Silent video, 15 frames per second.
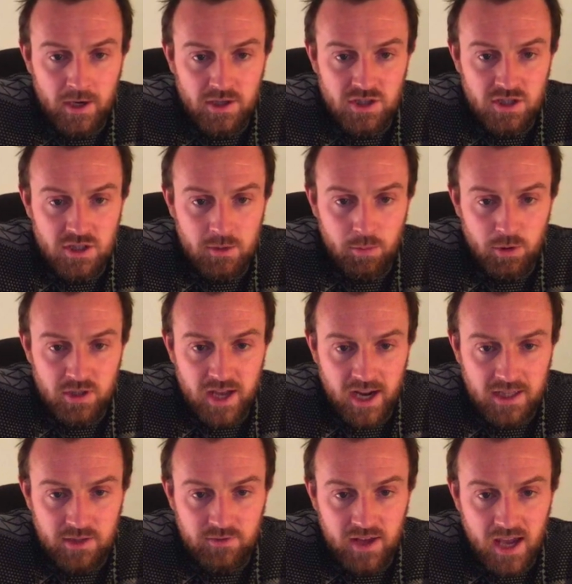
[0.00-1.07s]
it's just the
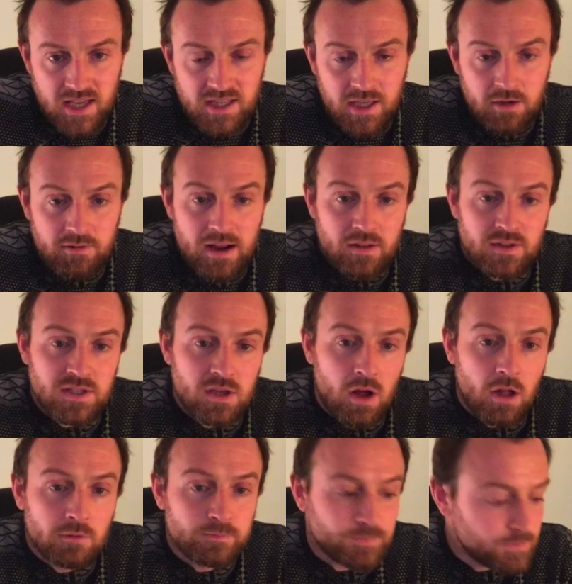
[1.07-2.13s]
protective casing around the
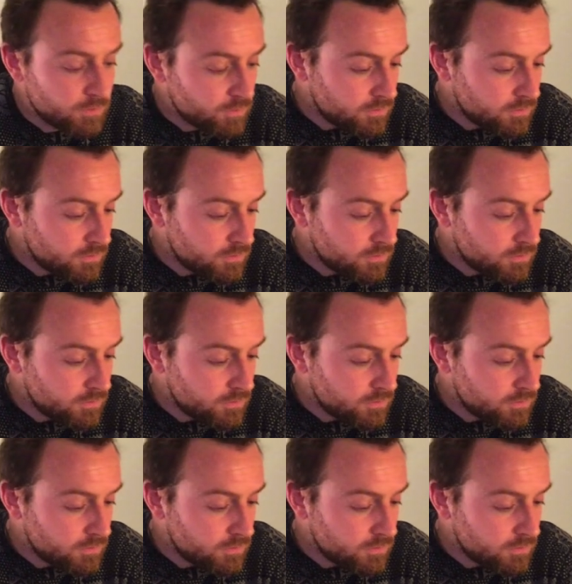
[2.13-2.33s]
skull.